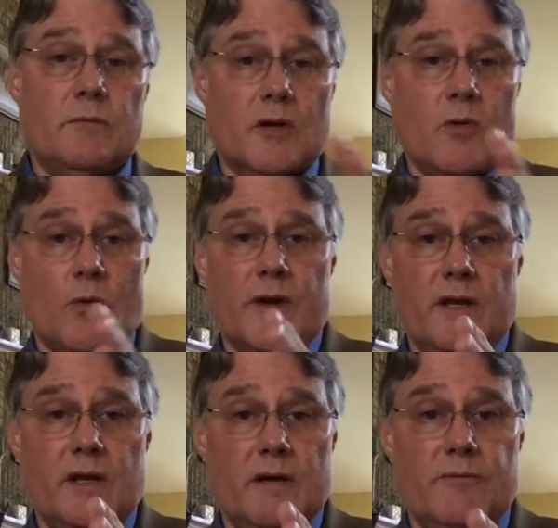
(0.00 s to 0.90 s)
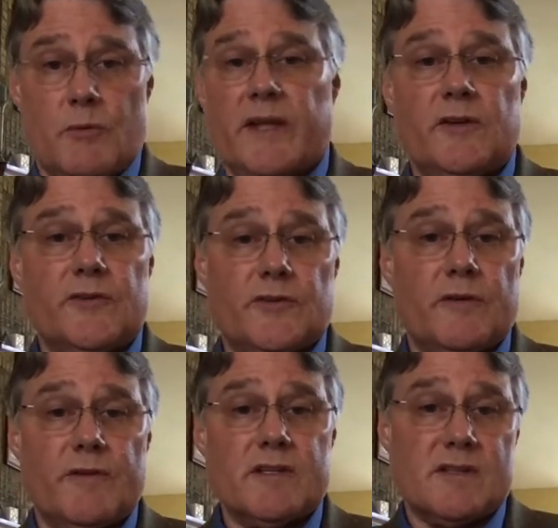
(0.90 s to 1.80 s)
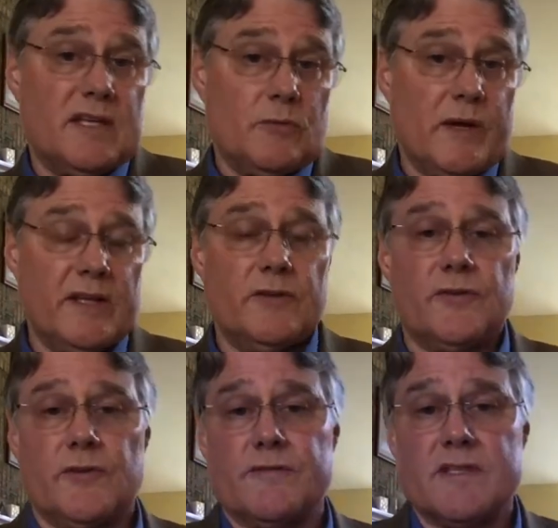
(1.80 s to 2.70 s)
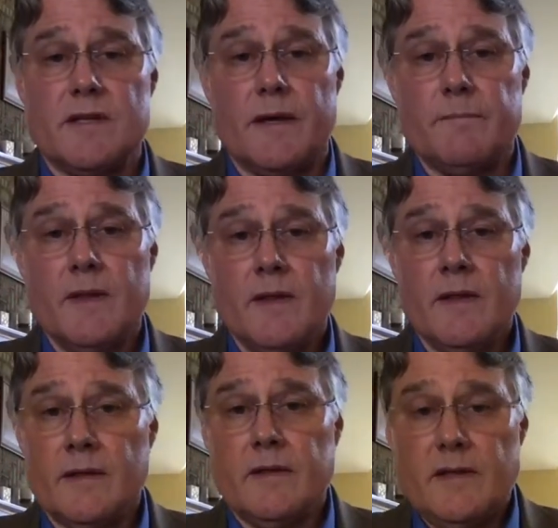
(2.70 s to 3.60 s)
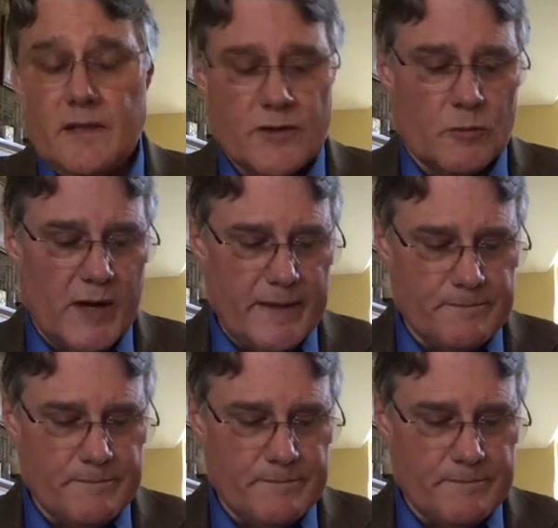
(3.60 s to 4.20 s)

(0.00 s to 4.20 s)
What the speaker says: recording of the regular service at the regular service time. Either way.